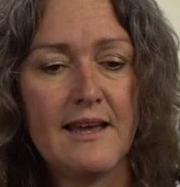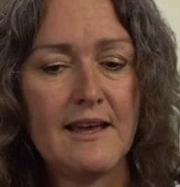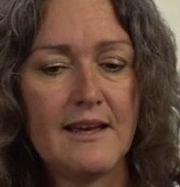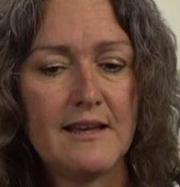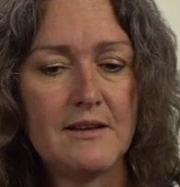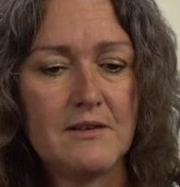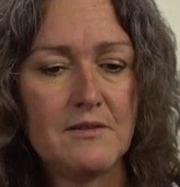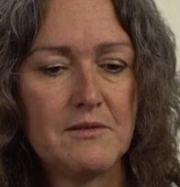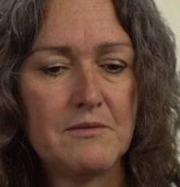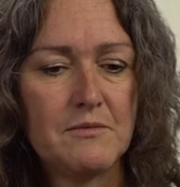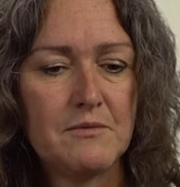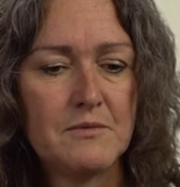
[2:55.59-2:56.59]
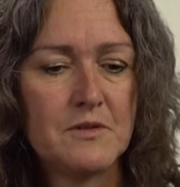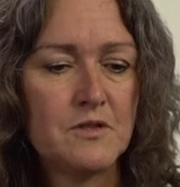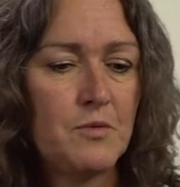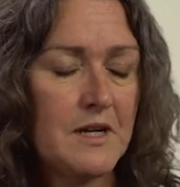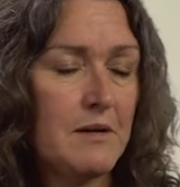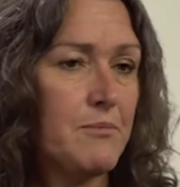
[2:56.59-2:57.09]

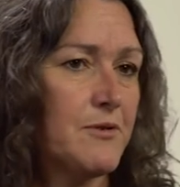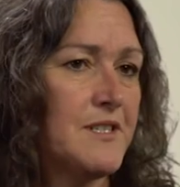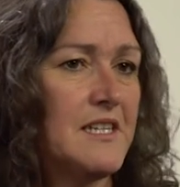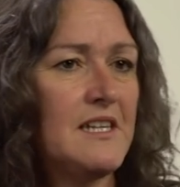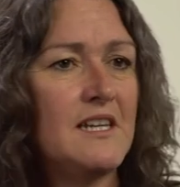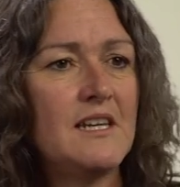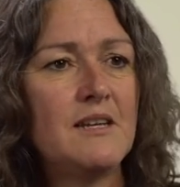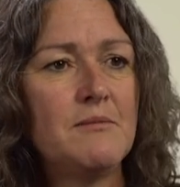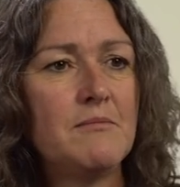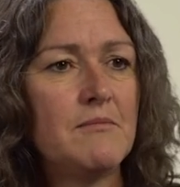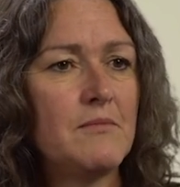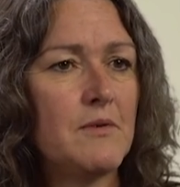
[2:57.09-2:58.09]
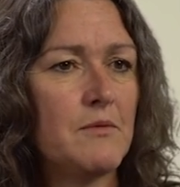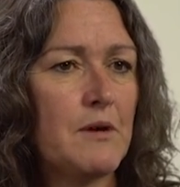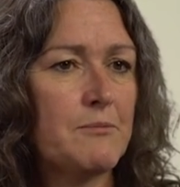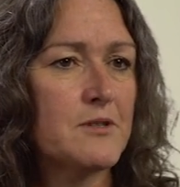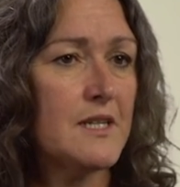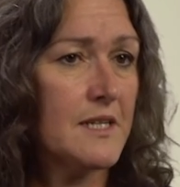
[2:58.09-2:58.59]
20 per team,
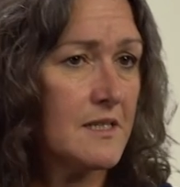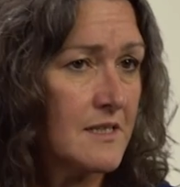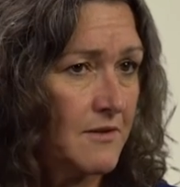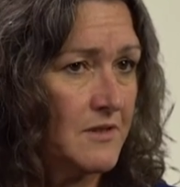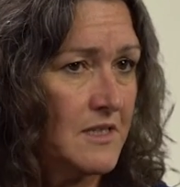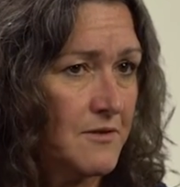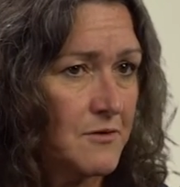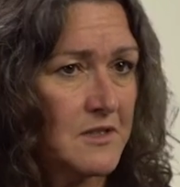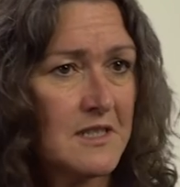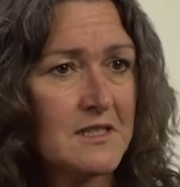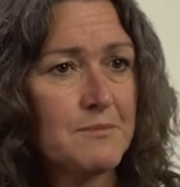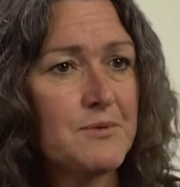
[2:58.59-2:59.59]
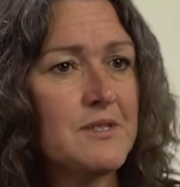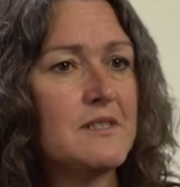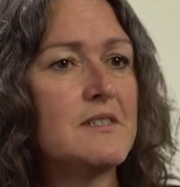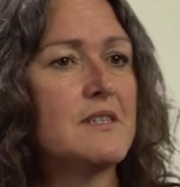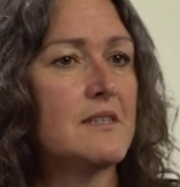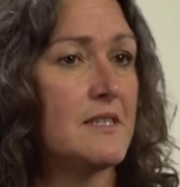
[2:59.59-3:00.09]
representing 7 different
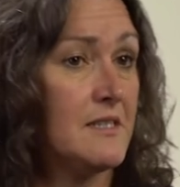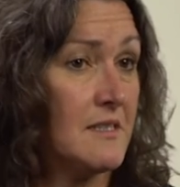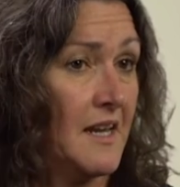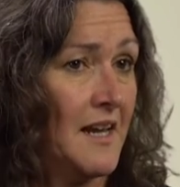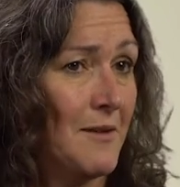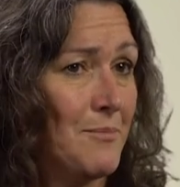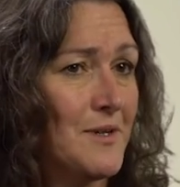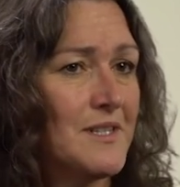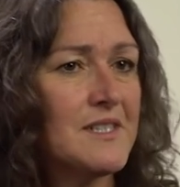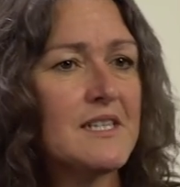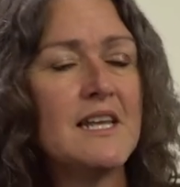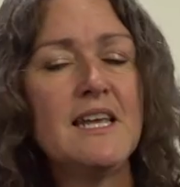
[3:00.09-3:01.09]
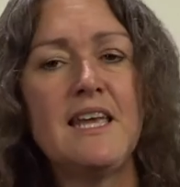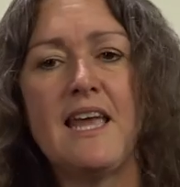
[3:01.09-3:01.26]
disciplines at this campus,